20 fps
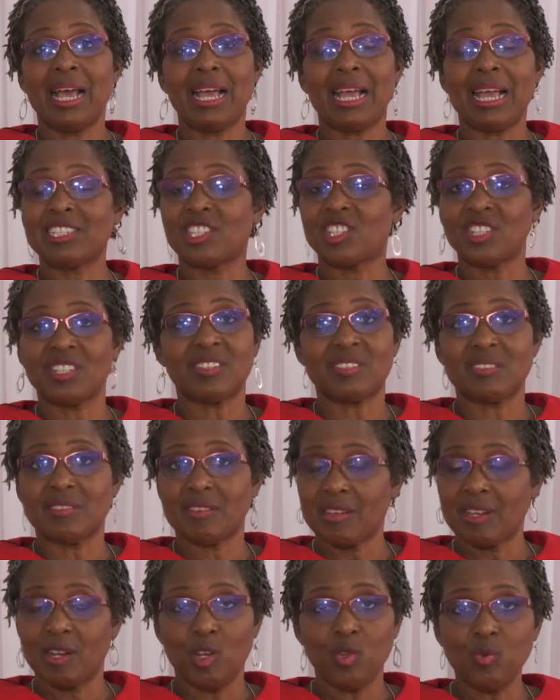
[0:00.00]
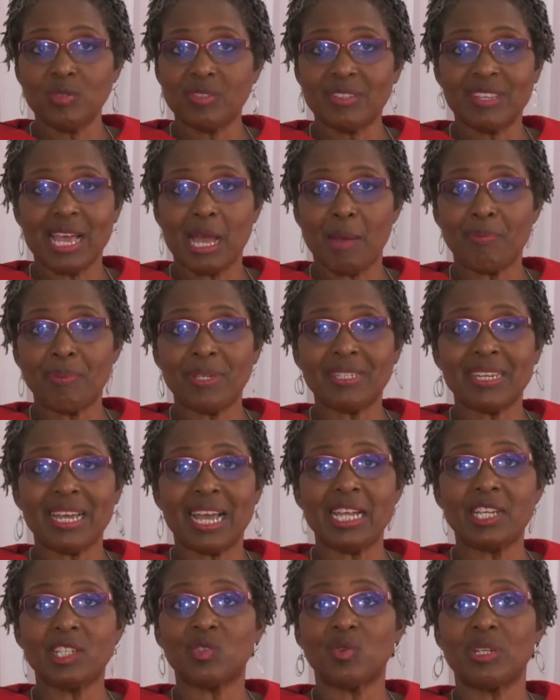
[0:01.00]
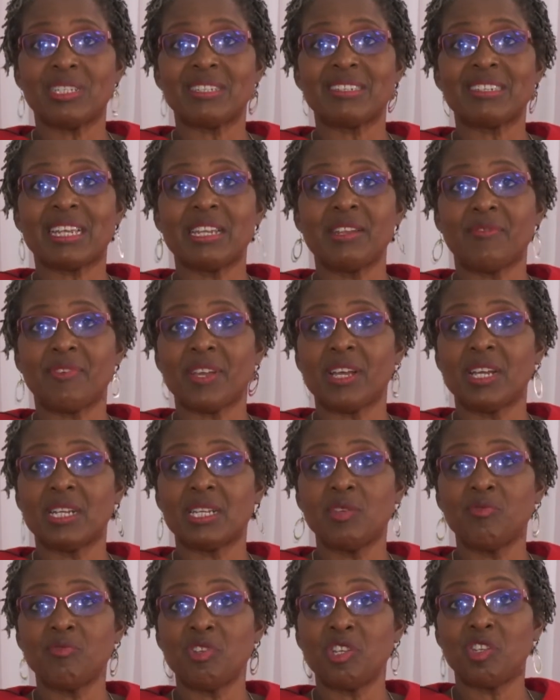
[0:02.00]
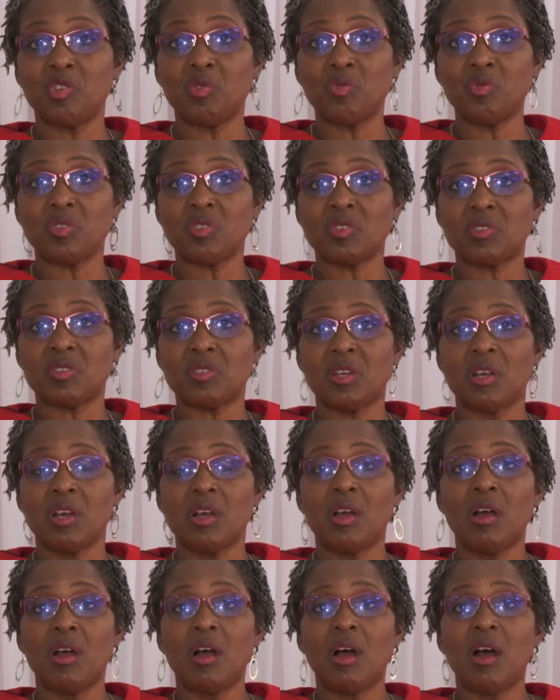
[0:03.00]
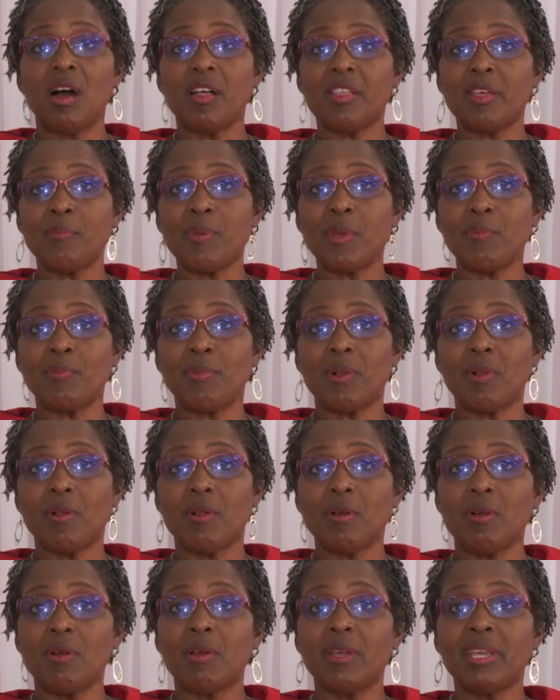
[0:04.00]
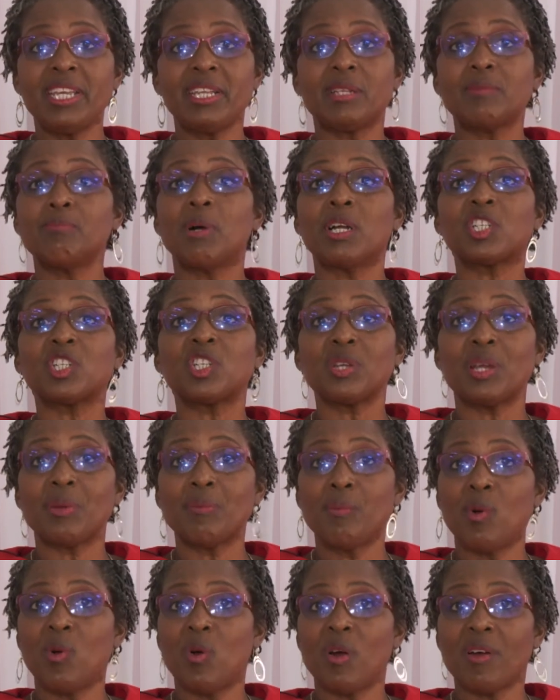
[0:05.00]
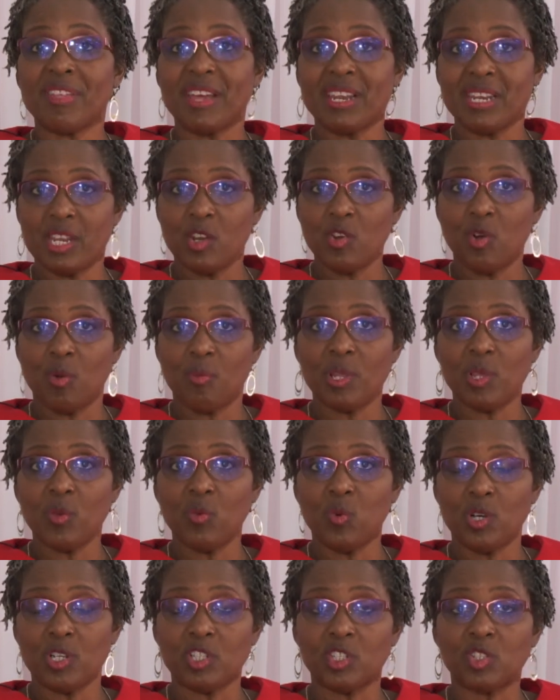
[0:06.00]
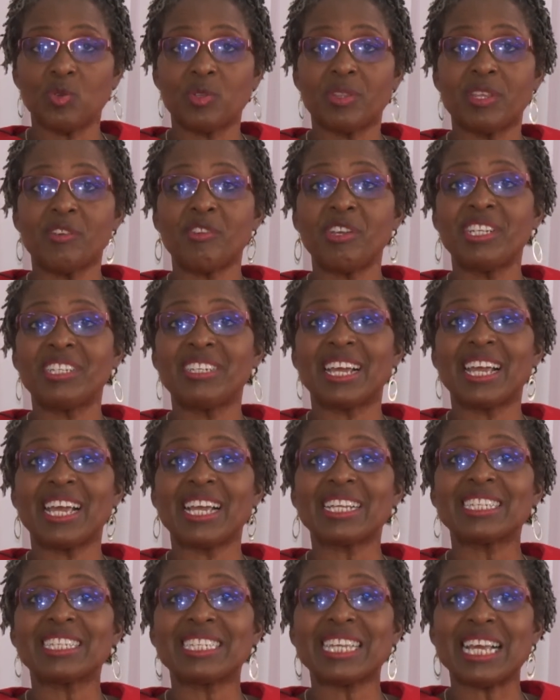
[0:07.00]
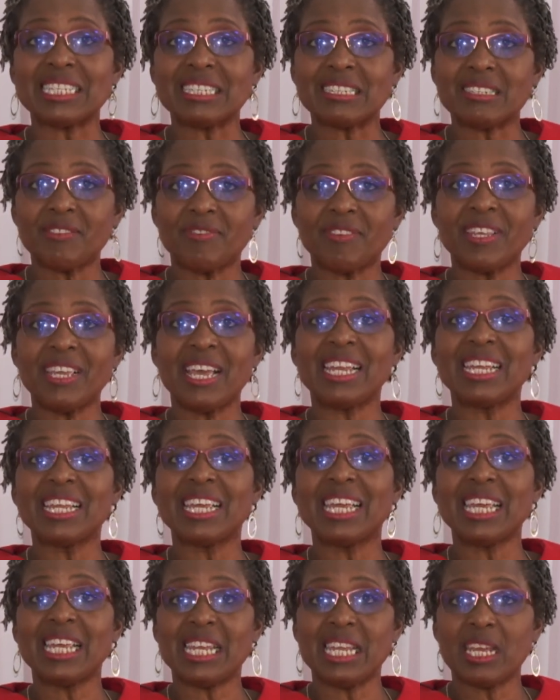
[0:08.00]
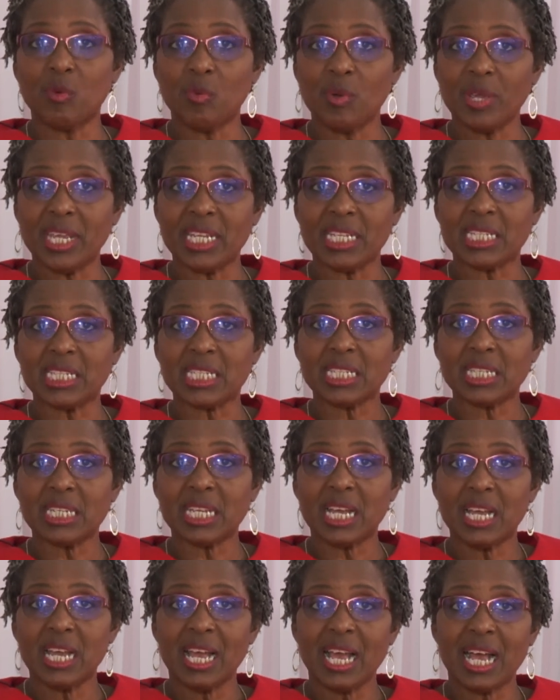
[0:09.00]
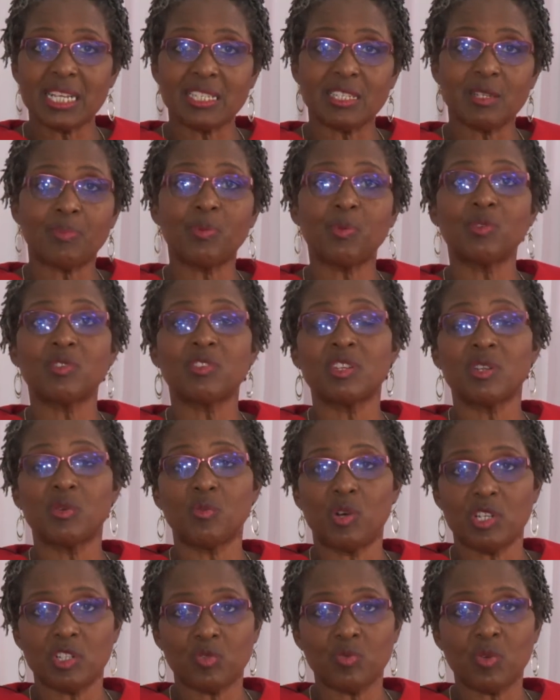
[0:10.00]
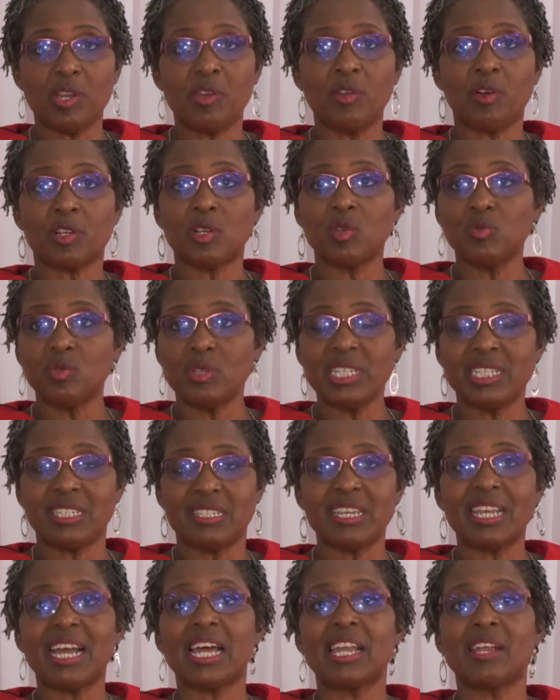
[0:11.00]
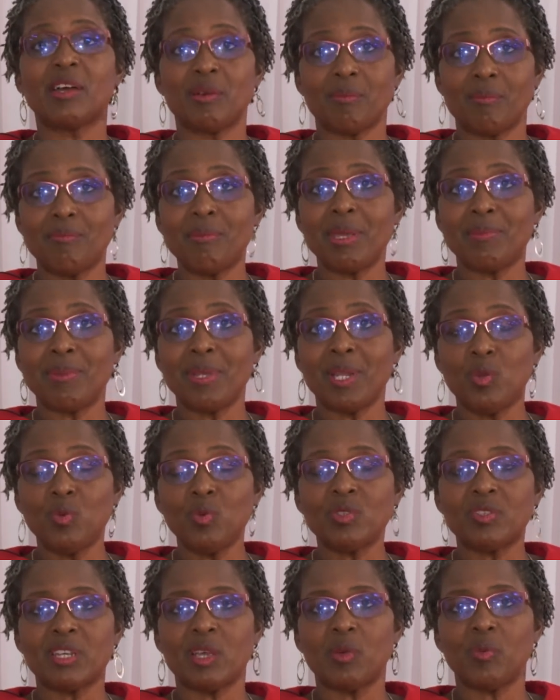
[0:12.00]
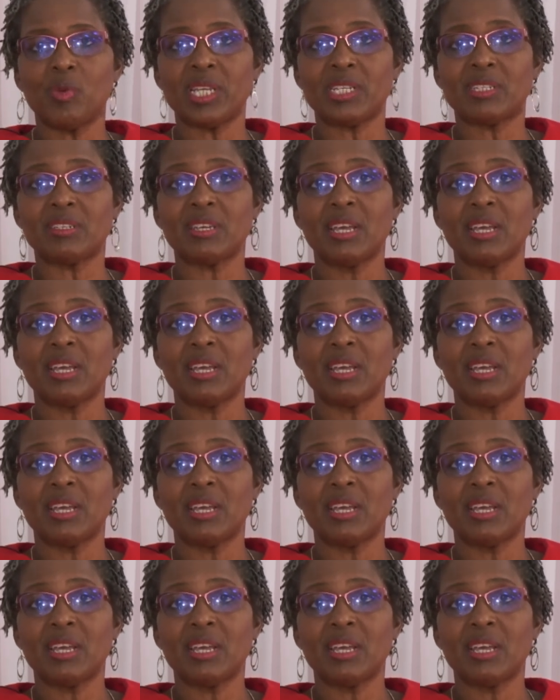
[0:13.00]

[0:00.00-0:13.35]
just lose their appetite or it's significantly reduced. Other people eat much more than they normally would. So they're eating excessively and gaining weight, as opposed to the ones who are not eating and maybe losing weight.